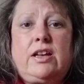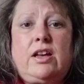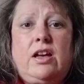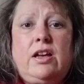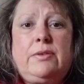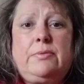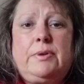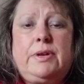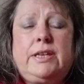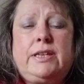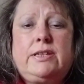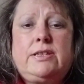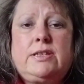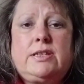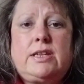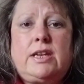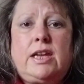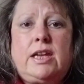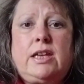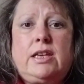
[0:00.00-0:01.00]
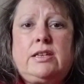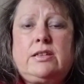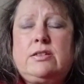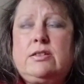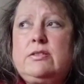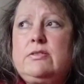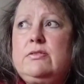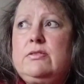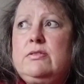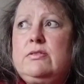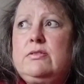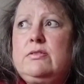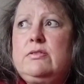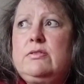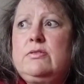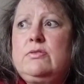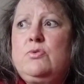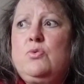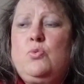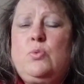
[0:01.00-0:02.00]
High winds, and
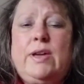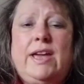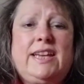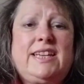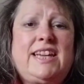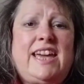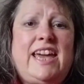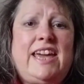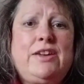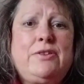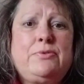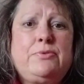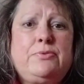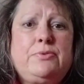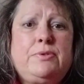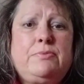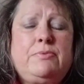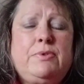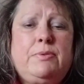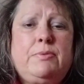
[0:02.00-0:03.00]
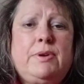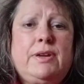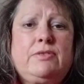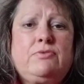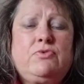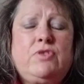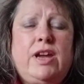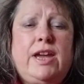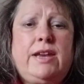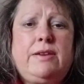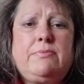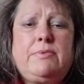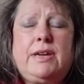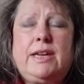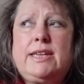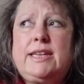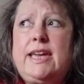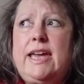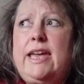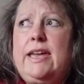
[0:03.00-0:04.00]
we had hail, didn't we? We had rain, we
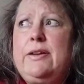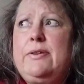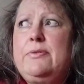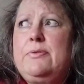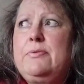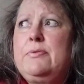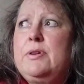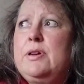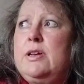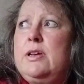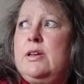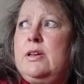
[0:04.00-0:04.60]
had hail.